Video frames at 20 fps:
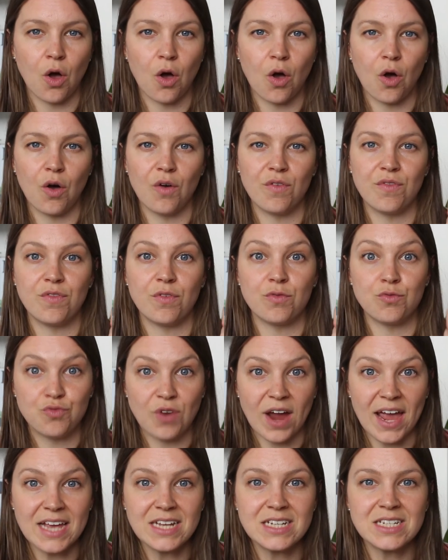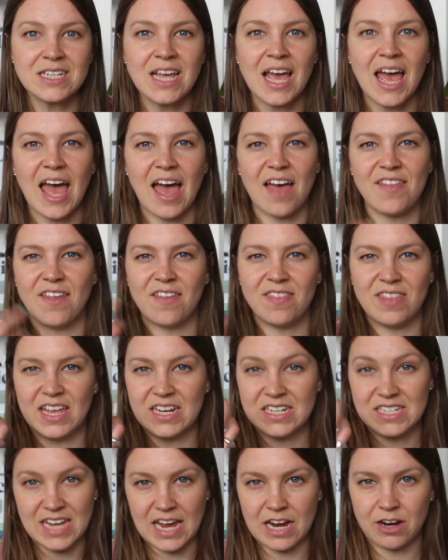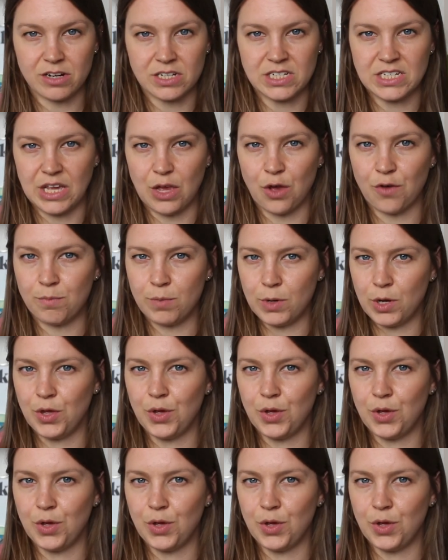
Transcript: of red and then the integrity of blue,